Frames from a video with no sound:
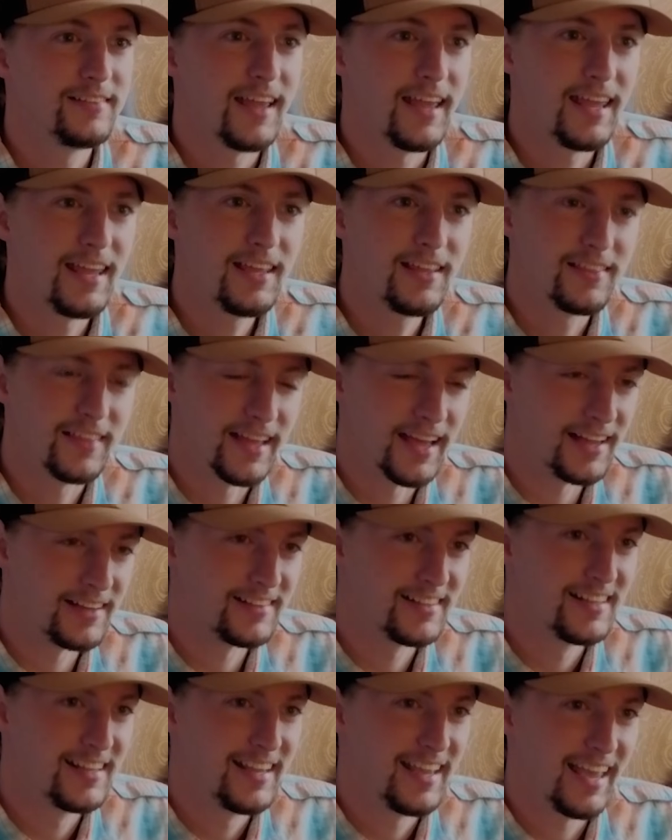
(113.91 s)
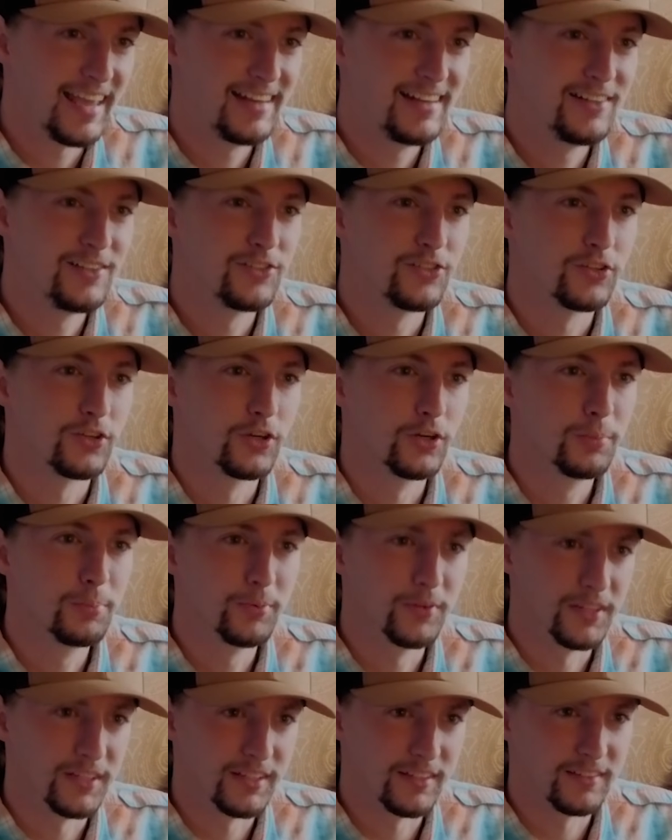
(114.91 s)
take that and
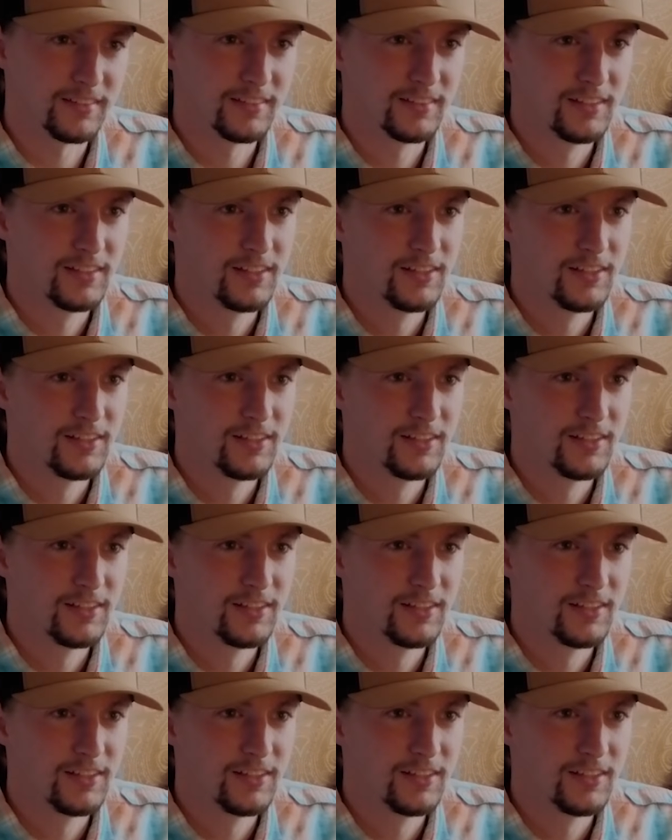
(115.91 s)
interpret it.